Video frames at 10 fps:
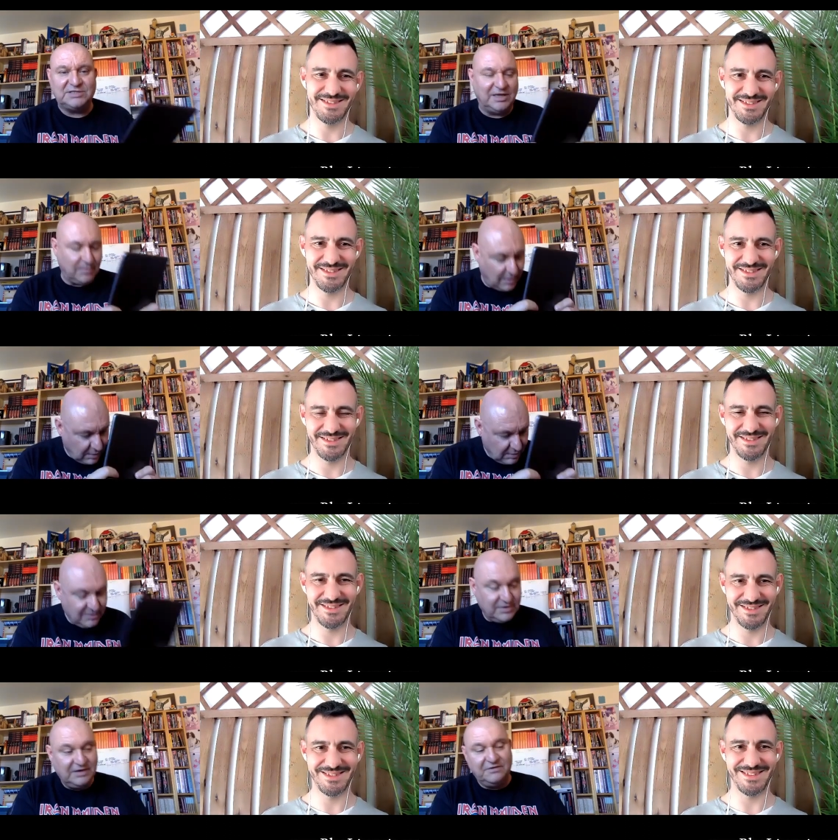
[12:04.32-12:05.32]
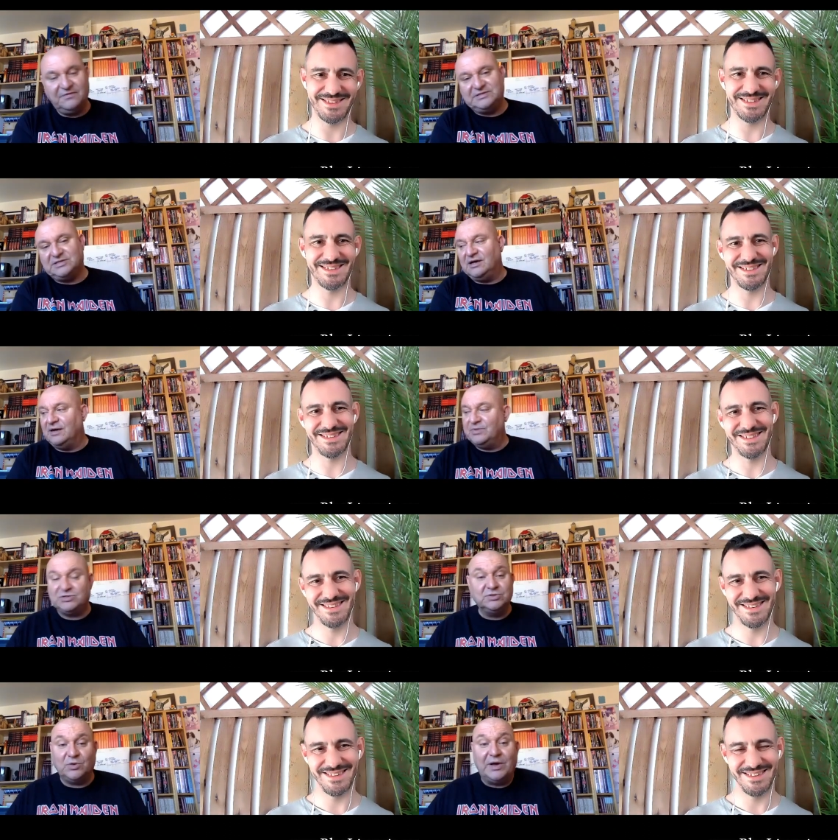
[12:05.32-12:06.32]
Speaker 1: sleep. On I wouldn't say that, but as
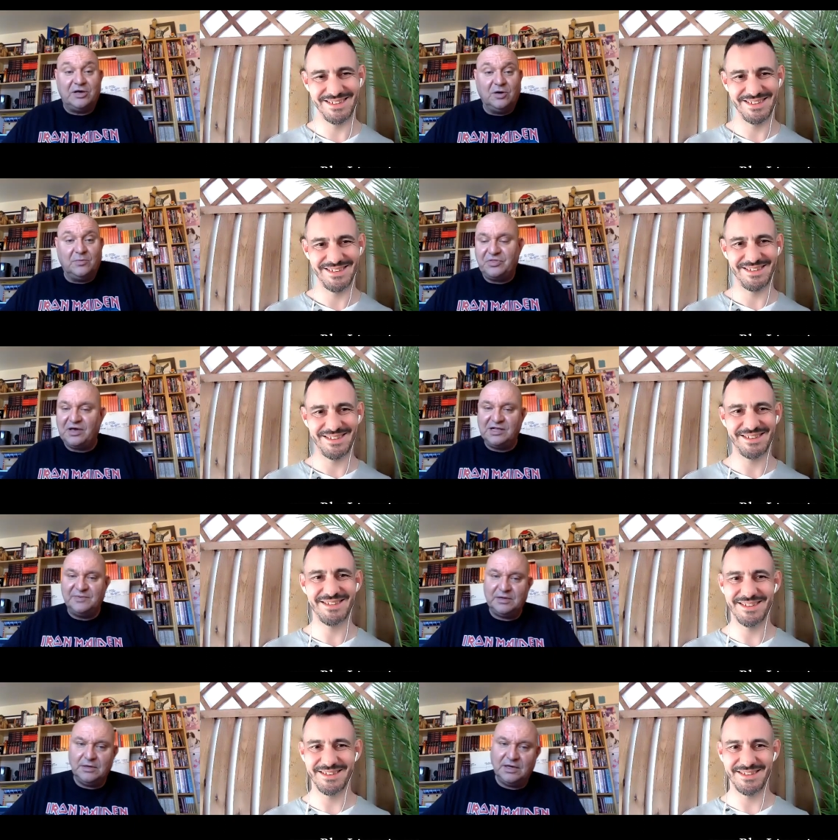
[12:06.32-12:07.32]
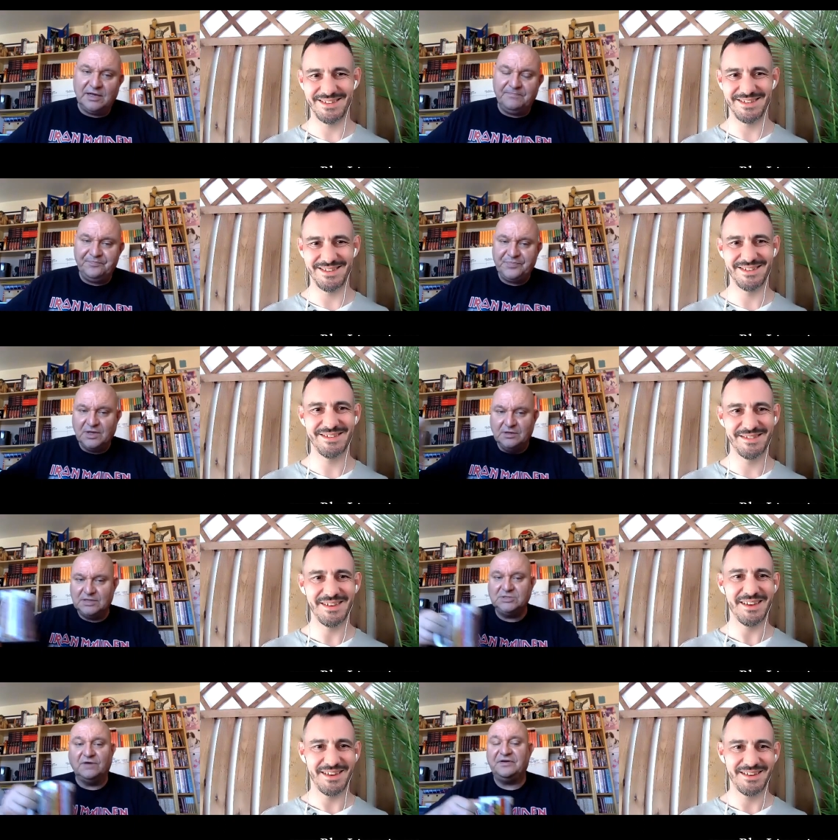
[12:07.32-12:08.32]
soon as I wake up, I'm thinking about it again.
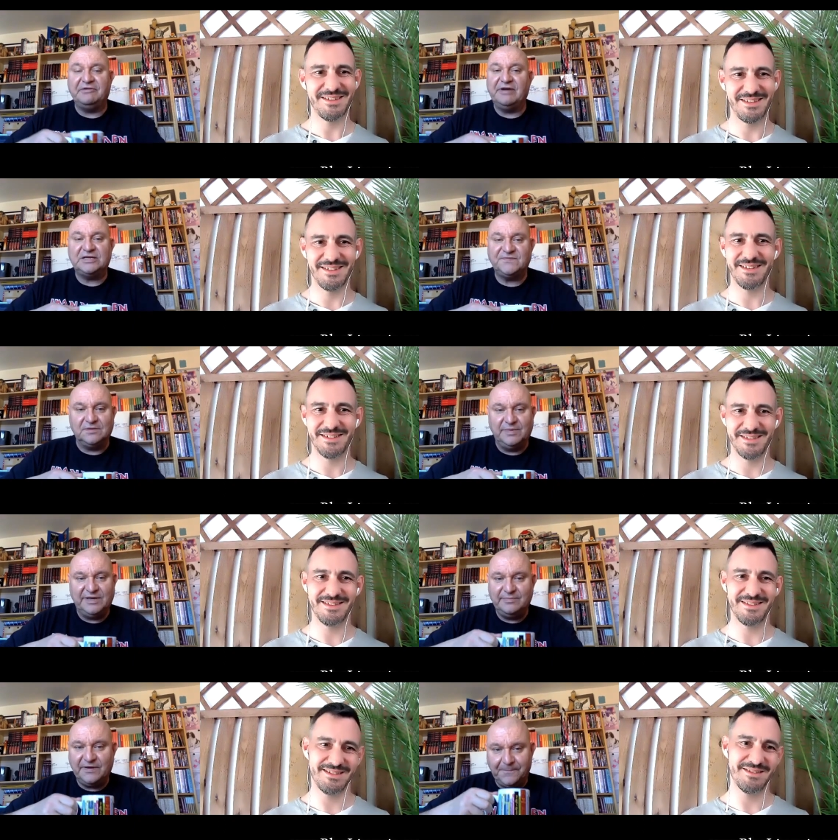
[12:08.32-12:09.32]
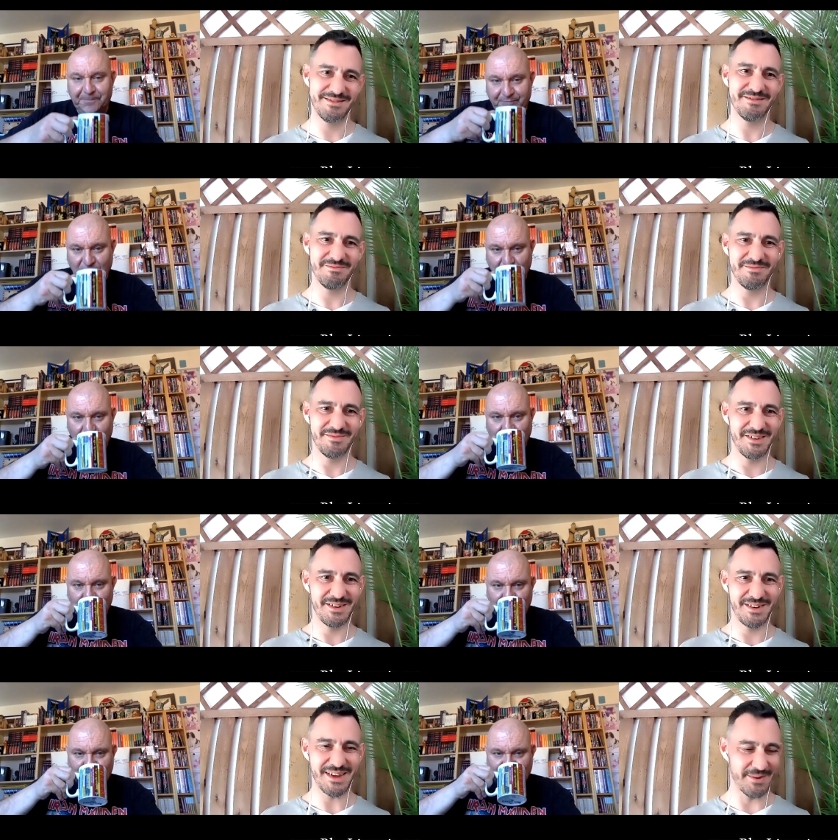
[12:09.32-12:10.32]
It's not very restful being me.
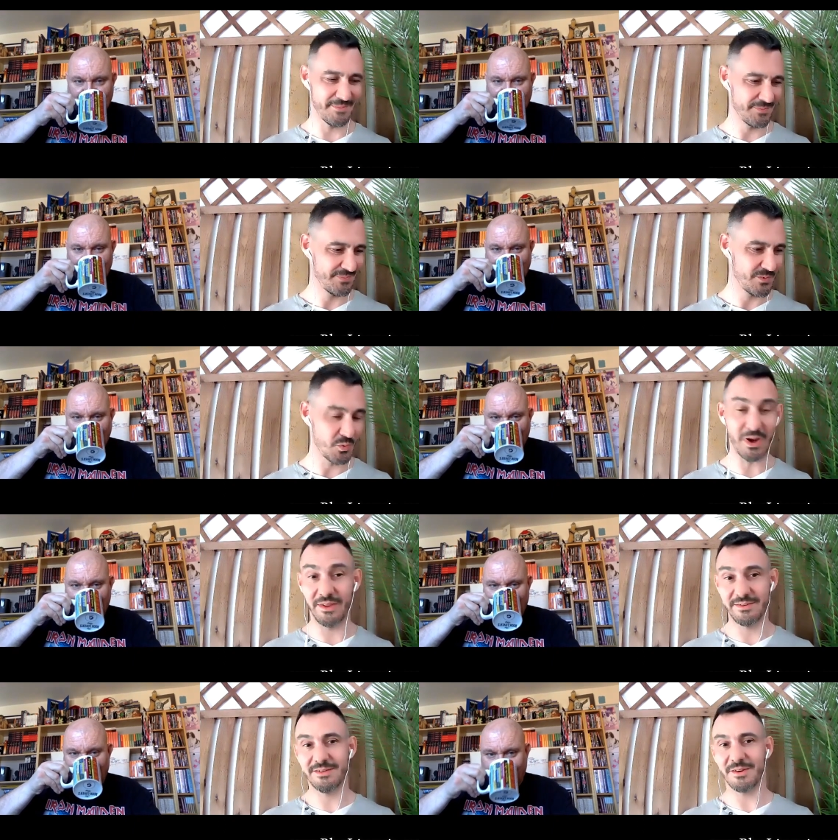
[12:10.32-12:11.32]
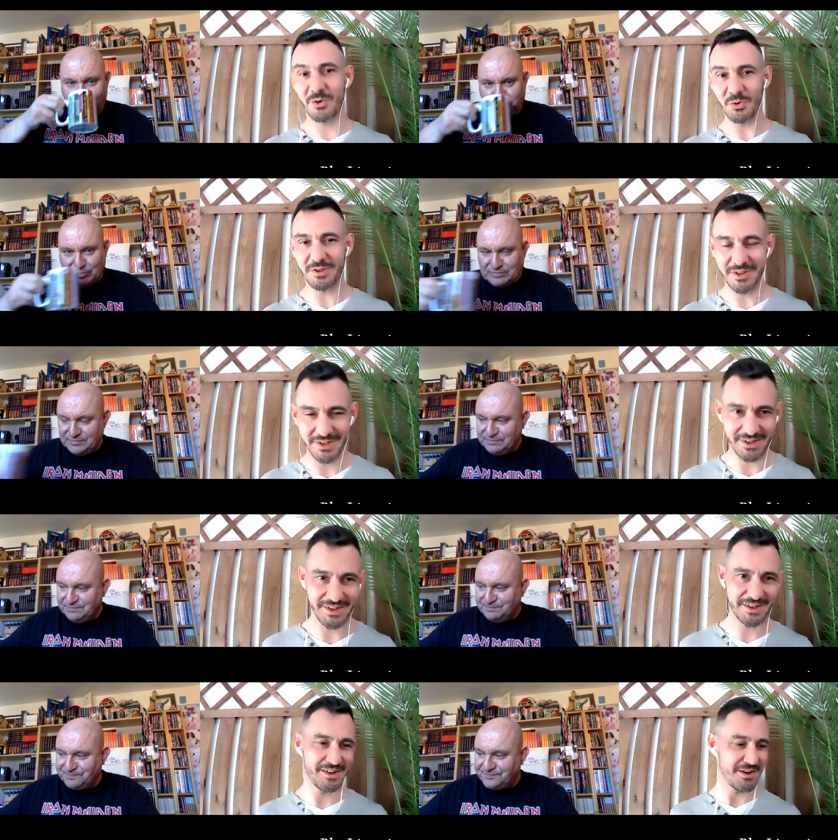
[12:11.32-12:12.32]
Speaker 2: Yeah, well, it's a good
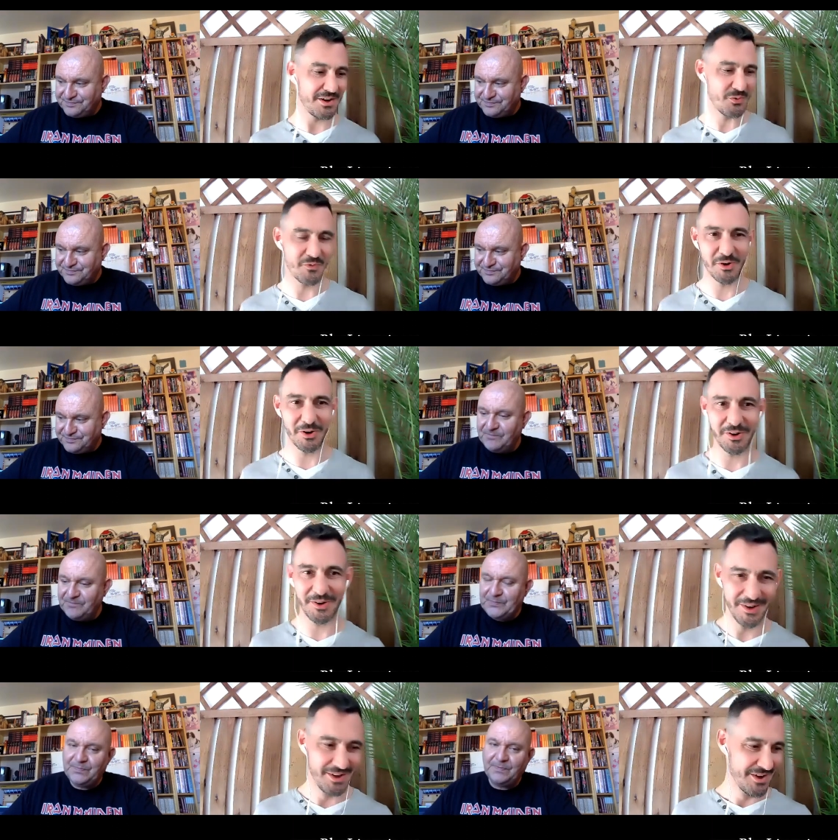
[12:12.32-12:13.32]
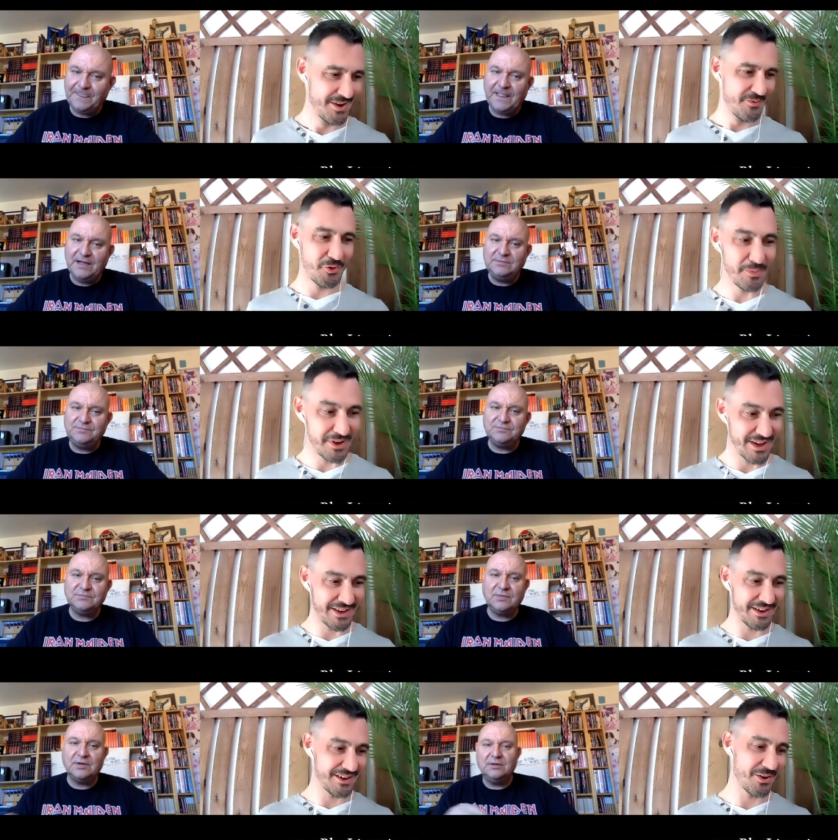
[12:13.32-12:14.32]
uh, new for for me
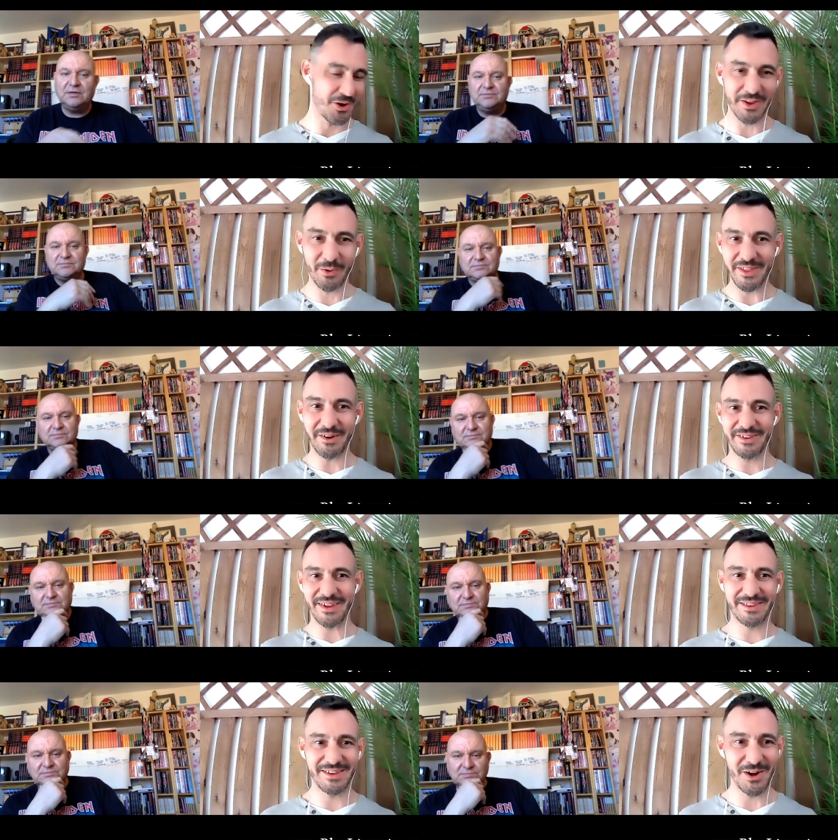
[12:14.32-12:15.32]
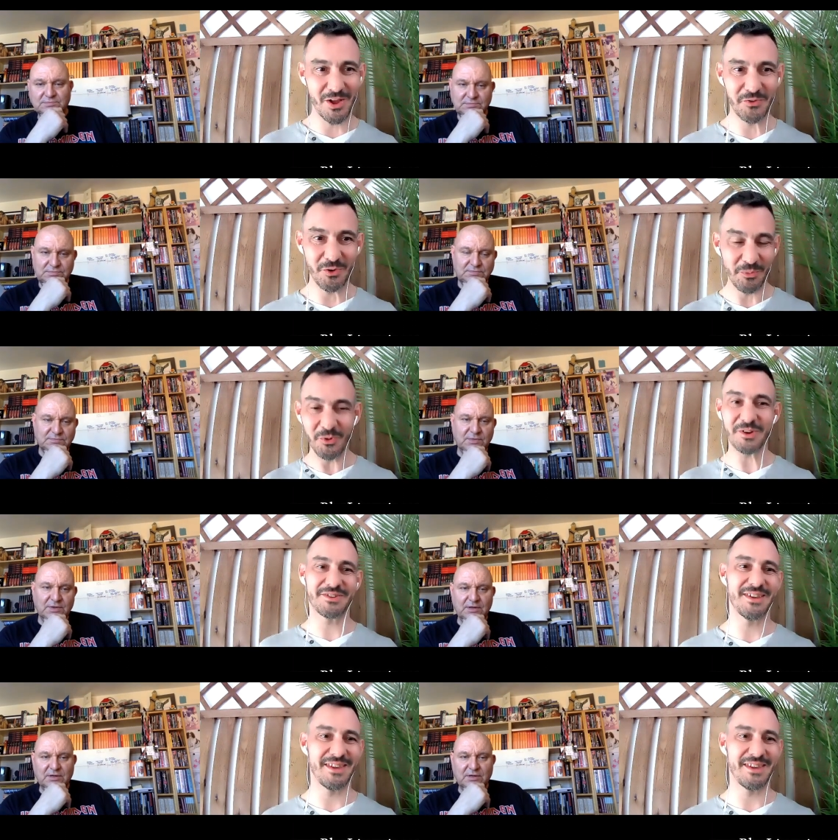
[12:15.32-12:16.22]
and all the readers that love your books